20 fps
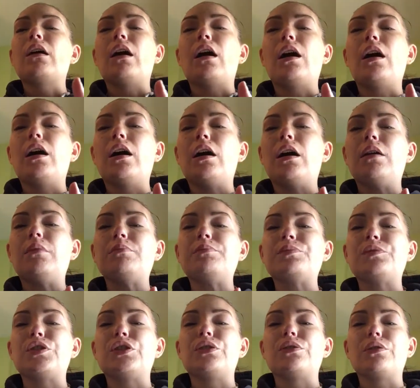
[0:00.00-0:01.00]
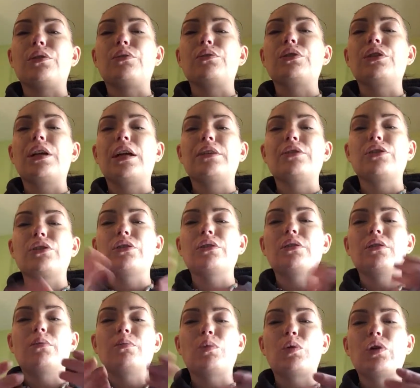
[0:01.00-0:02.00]
So you guys are a
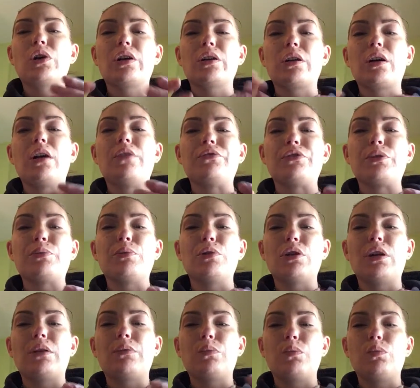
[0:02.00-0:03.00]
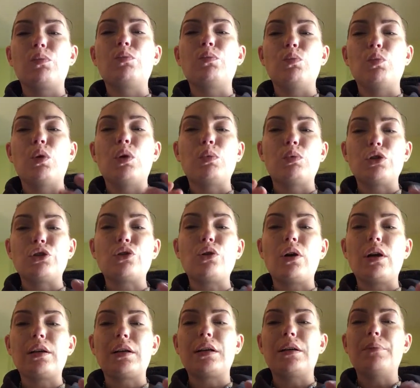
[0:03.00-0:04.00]
little more comfortable on what we're
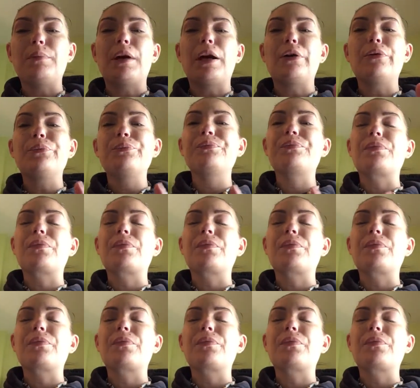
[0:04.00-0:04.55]
talking about.